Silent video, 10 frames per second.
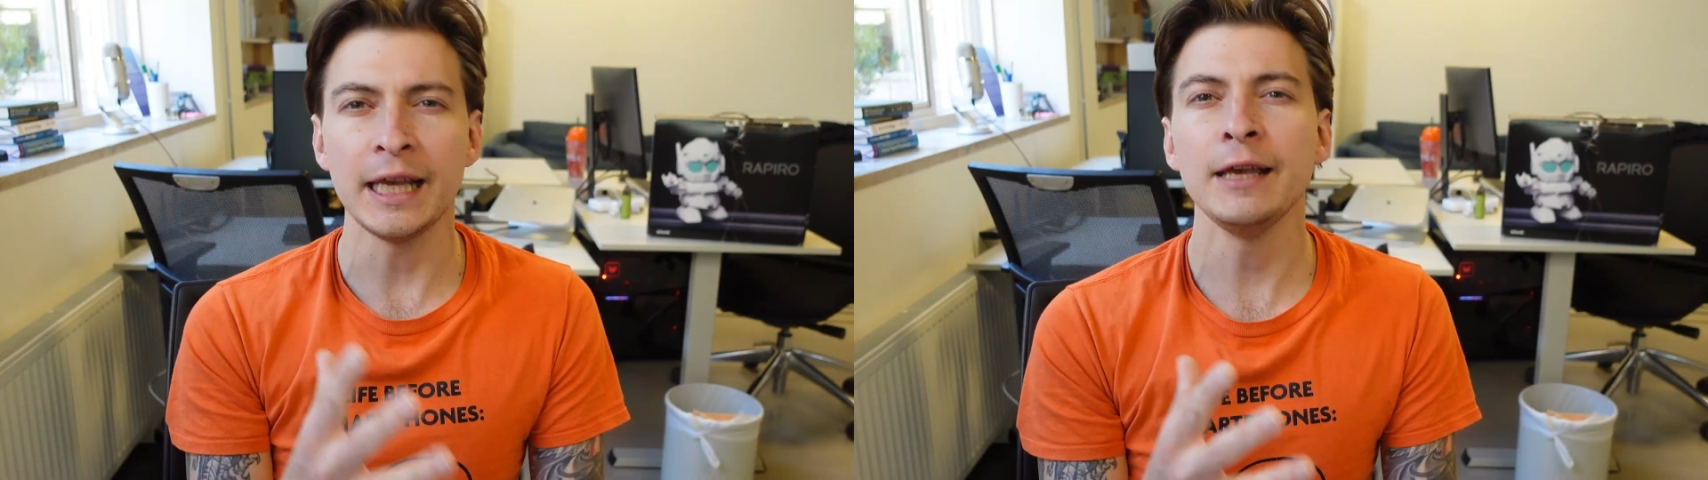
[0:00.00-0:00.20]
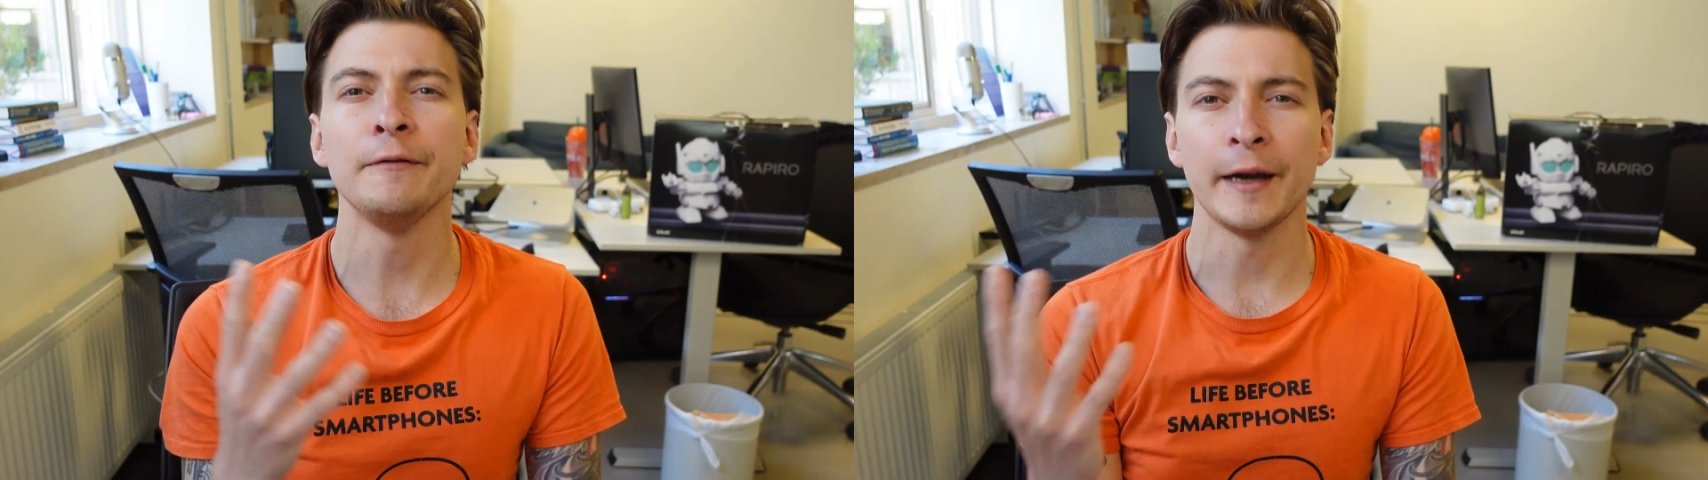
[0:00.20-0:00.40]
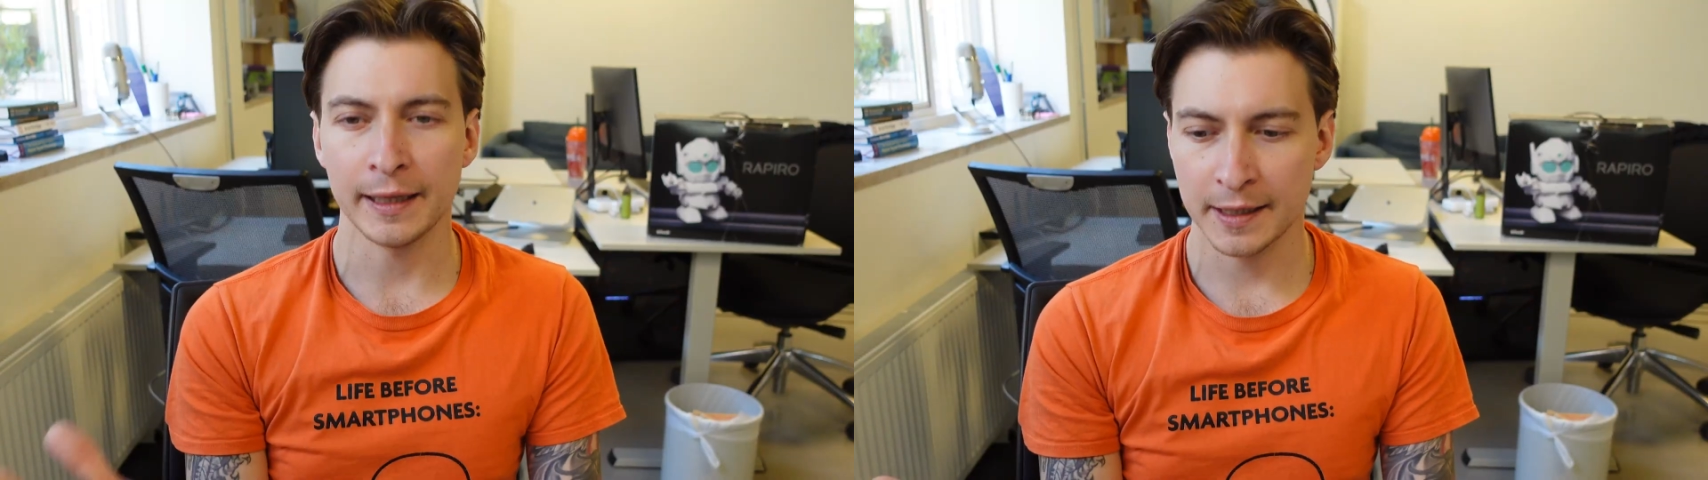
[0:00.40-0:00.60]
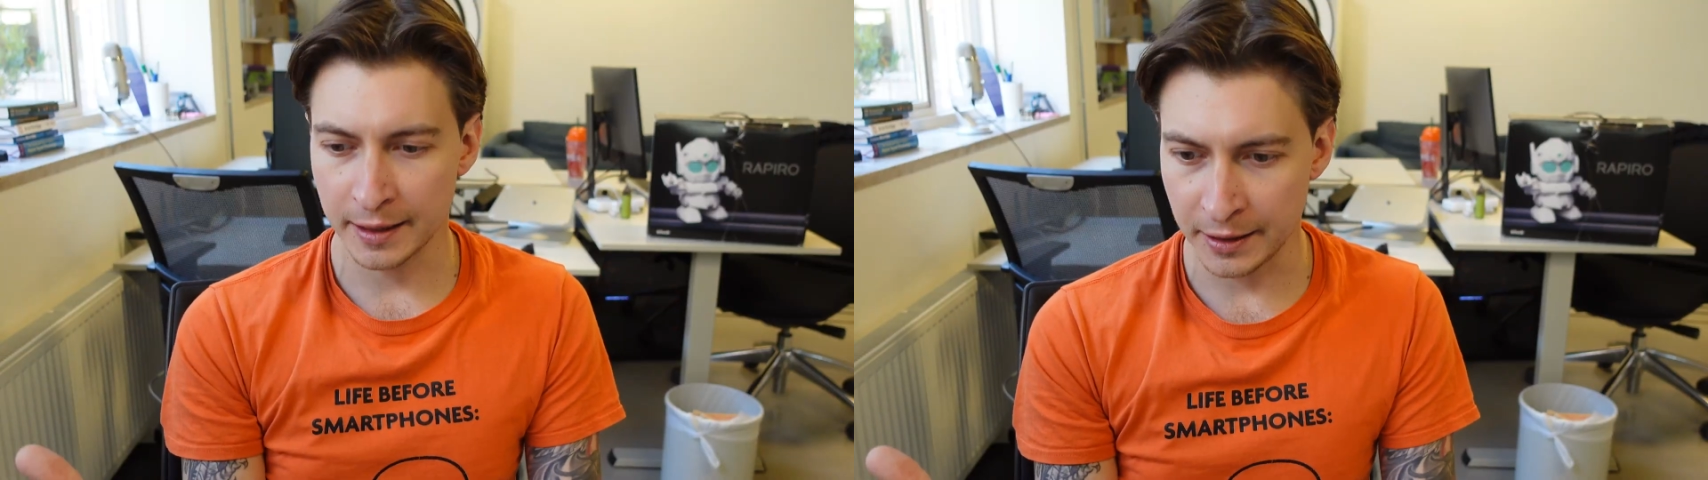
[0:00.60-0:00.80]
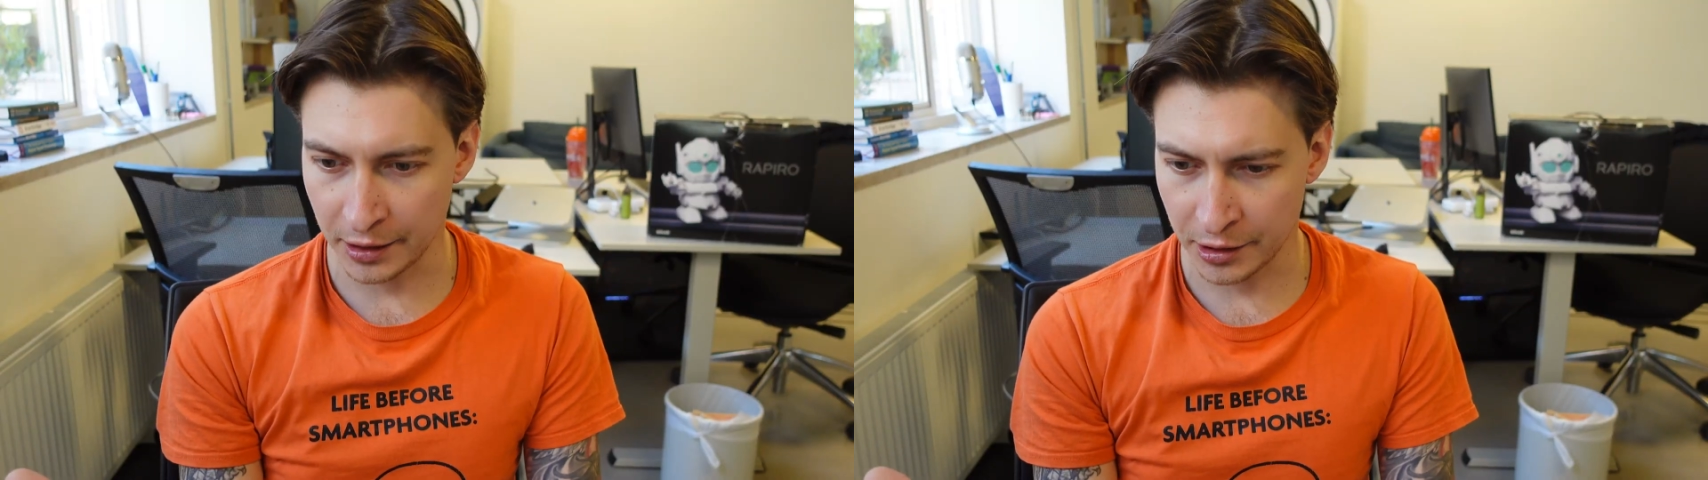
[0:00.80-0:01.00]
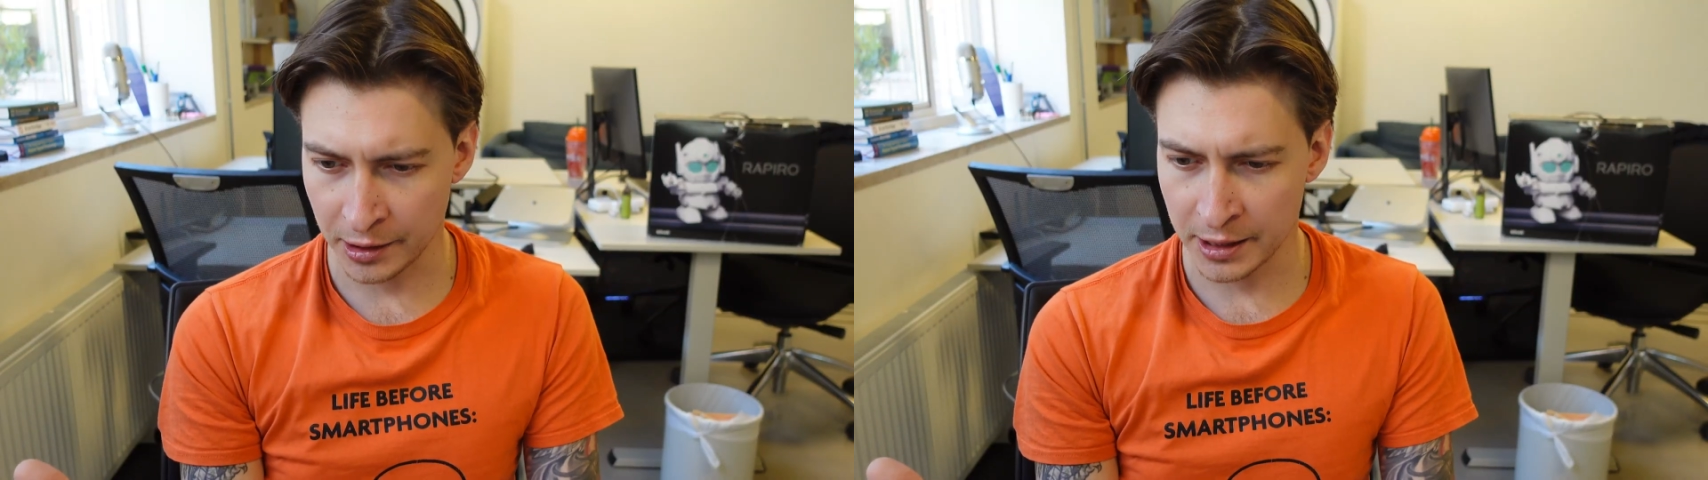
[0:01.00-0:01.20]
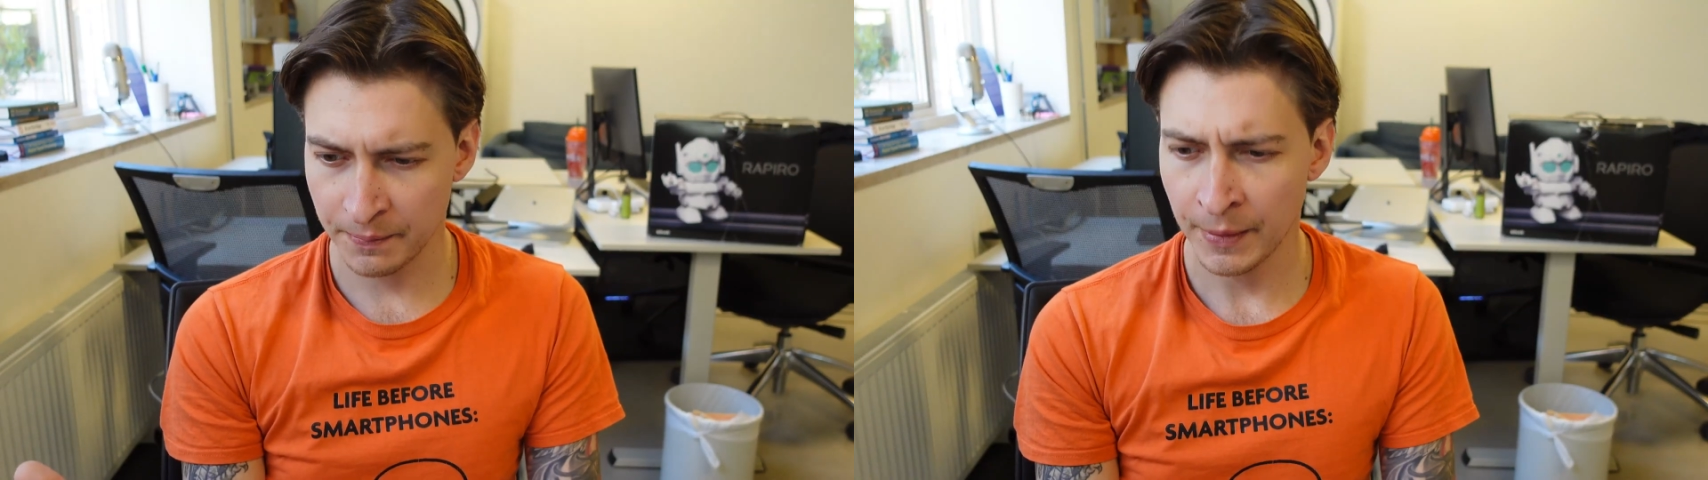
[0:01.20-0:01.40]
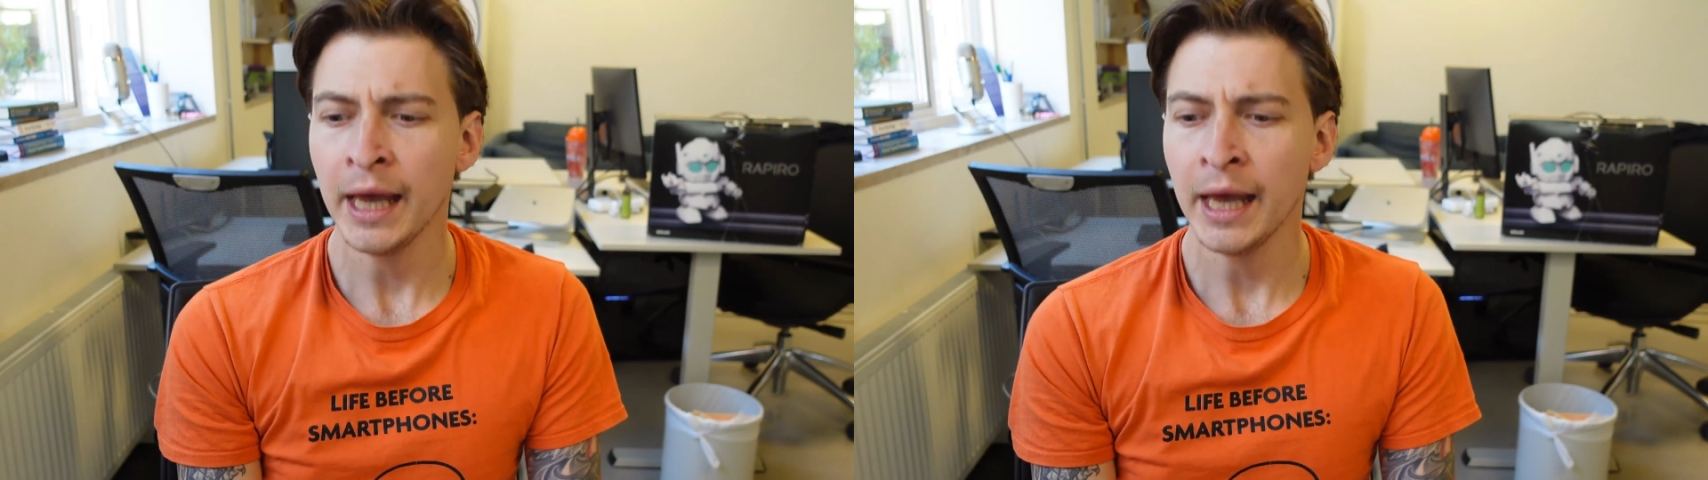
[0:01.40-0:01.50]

if-else conditions.